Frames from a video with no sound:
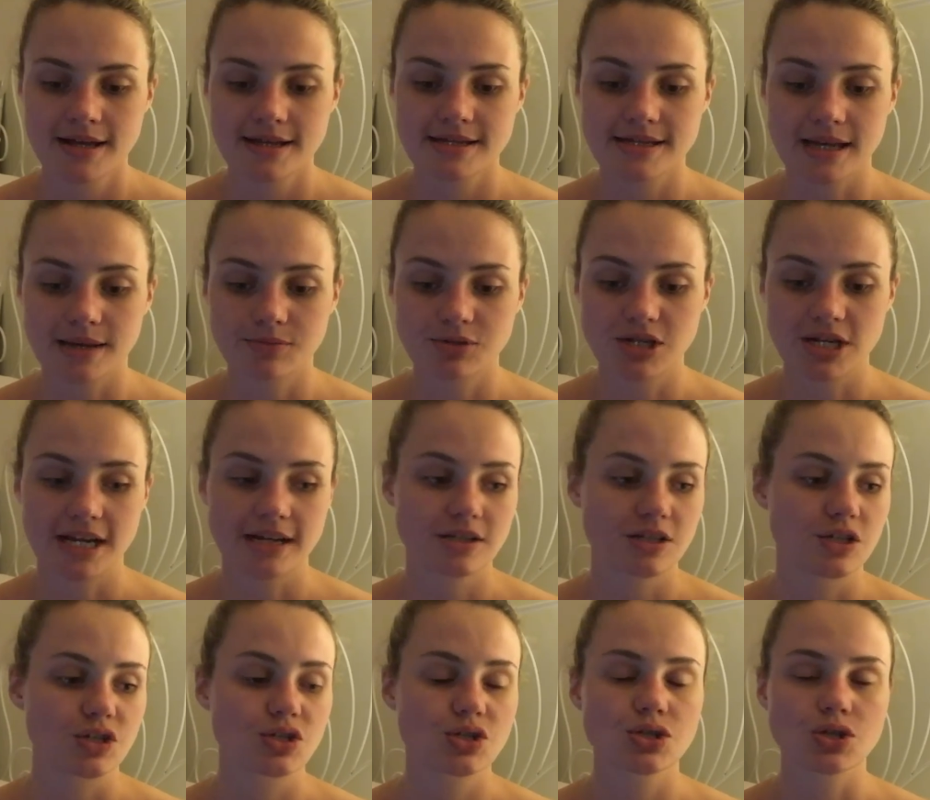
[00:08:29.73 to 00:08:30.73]
subject
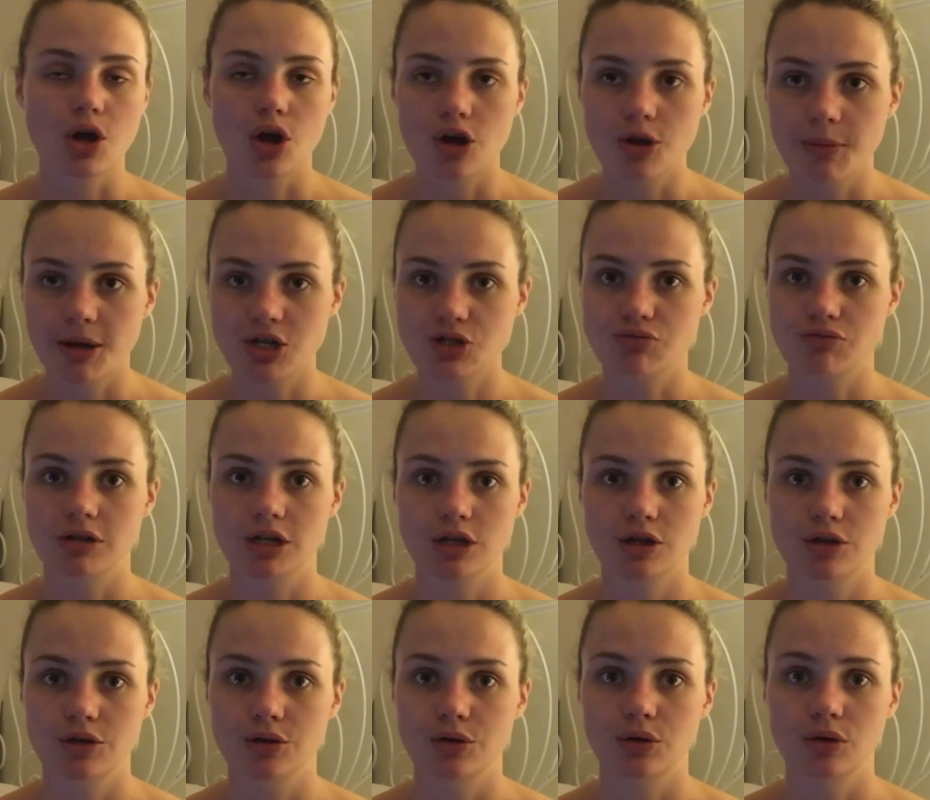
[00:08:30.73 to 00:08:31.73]
to so much
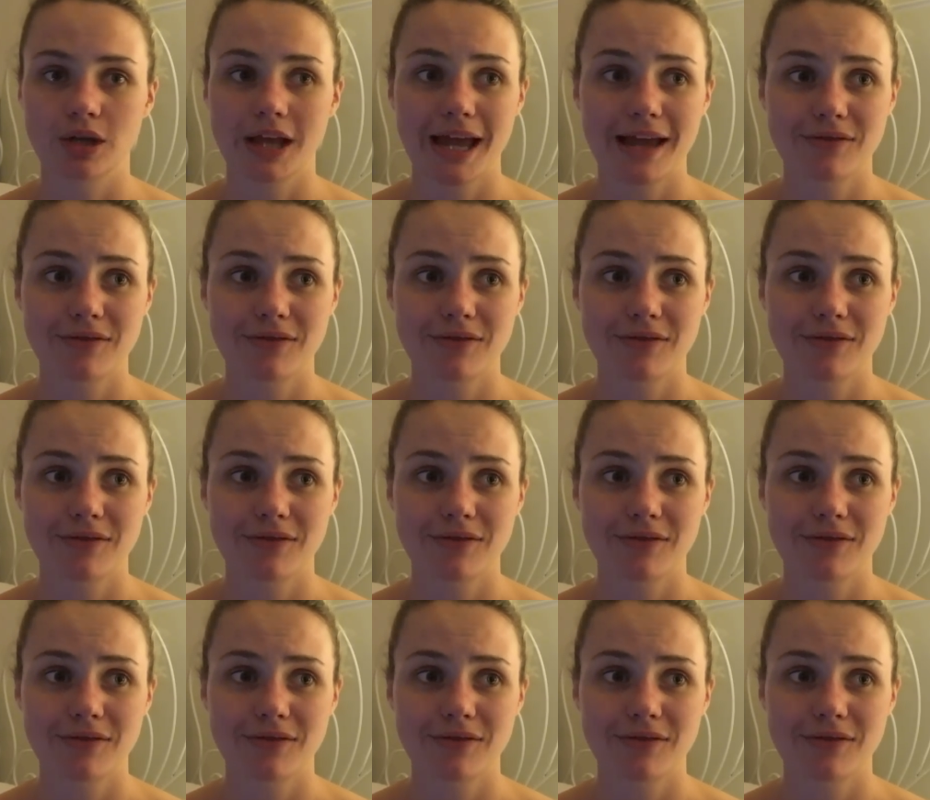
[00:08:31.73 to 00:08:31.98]
ridicule,